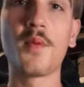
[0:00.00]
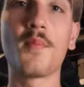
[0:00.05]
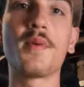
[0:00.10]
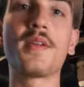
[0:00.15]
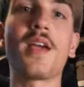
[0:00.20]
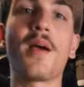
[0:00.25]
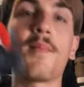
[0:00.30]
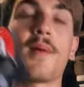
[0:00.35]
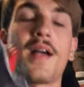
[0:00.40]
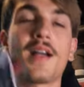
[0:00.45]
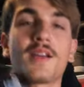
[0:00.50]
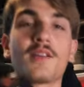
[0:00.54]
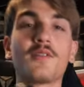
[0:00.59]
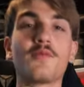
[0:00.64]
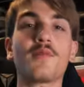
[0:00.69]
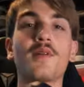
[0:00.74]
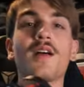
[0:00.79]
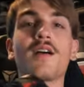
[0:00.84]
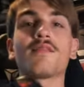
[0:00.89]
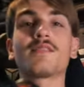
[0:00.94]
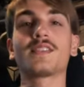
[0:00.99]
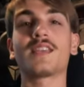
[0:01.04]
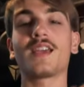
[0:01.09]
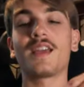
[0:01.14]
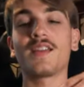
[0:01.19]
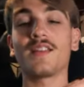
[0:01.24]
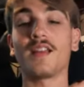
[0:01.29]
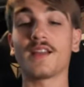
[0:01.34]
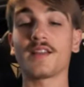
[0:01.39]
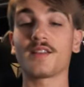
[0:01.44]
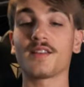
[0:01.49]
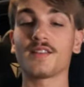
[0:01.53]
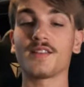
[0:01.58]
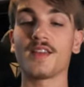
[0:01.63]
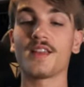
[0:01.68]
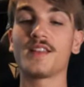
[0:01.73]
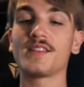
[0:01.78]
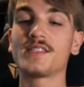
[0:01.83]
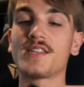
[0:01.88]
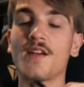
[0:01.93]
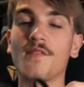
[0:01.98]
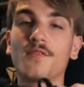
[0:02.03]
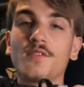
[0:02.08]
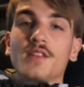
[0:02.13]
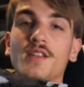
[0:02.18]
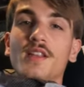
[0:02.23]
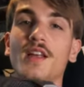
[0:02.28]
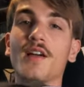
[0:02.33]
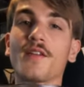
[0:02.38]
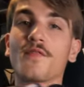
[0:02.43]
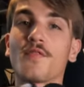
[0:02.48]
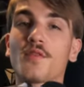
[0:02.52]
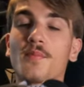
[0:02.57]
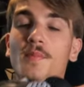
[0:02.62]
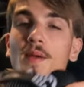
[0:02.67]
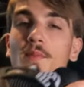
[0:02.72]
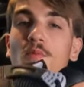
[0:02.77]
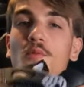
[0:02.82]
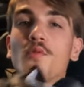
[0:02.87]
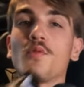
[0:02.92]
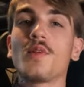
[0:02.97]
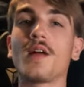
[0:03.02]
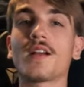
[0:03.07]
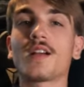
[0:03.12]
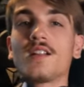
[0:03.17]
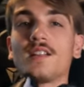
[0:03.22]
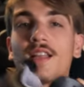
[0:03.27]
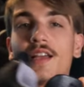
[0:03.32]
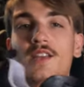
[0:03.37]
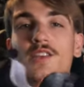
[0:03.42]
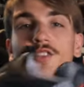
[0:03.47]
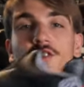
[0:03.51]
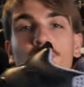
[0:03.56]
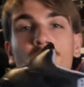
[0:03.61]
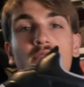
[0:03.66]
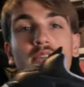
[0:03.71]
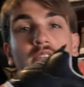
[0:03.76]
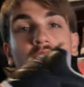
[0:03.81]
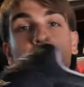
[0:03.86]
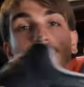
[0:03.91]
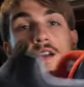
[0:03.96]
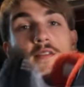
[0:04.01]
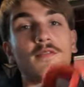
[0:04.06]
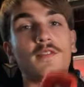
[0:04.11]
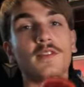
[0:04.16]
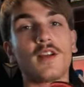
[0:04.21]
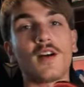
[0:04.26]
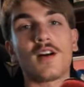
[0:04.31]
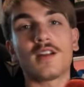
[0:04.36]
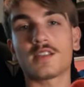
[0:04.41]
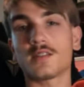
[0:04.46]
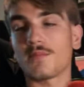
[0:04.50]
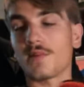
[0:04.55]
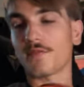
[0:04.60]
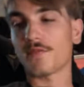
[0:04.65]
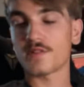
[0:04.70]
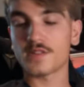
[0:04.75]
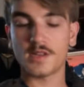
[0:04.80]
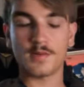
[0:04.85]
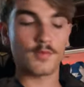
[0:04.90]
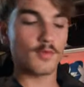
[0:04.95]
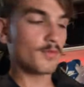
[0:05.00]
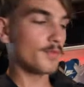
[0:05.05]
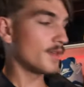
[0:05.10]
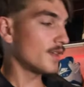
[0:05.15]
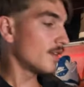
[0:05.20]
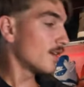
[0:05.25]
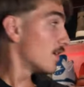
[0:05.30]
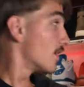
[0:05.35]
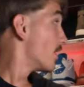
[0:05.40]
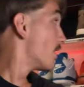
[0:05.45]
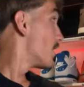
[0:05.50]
but yeah back into what i'm saying like it is definitely like for people who like collect shoes it's definitely awesome like for example me